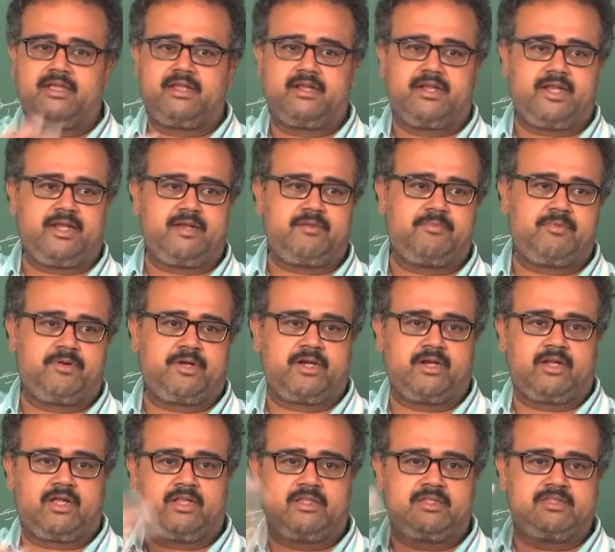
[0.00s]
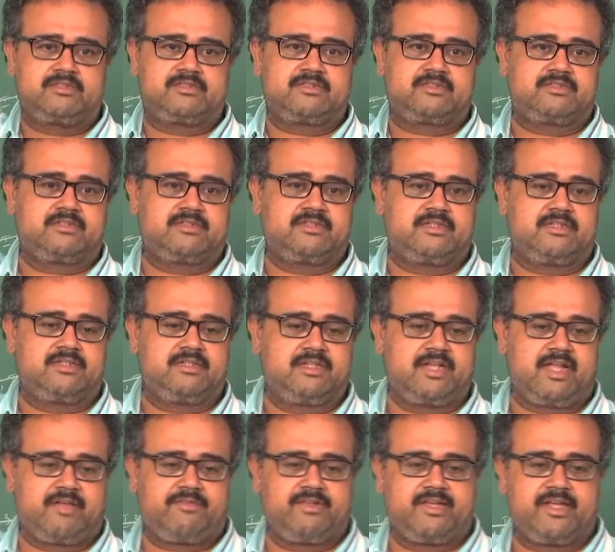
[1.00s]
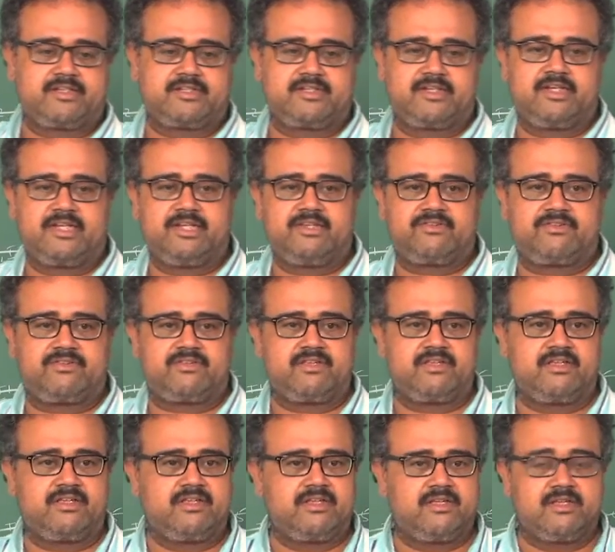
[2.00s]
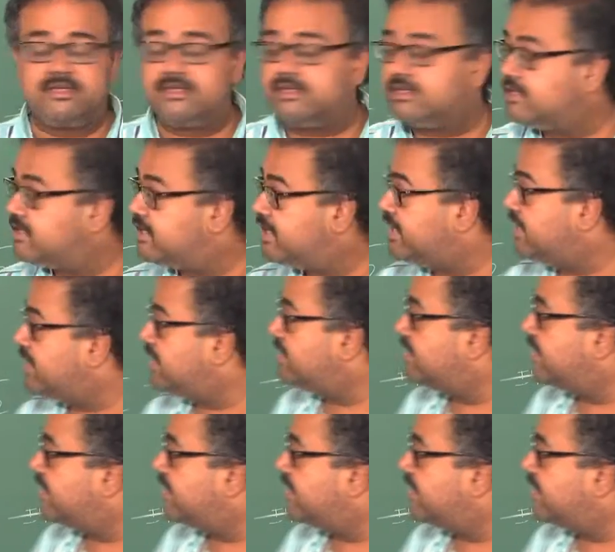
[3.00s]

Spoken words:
right, put in all this navigation links, right, and